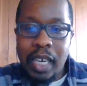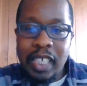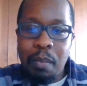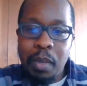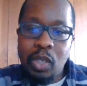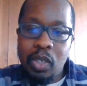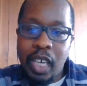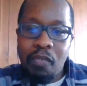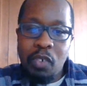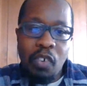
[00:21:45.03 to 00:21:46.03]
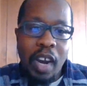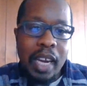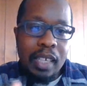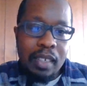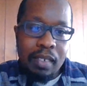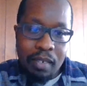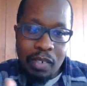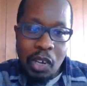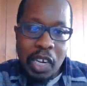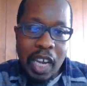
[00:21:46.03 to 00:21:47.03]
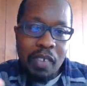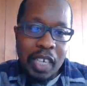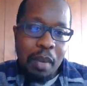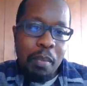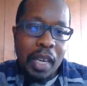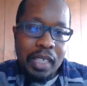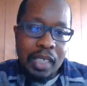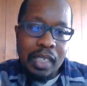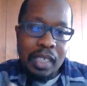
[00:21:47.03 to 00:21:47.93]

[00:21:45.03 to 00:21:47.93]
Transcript: how much you take for granted on an everyday basis.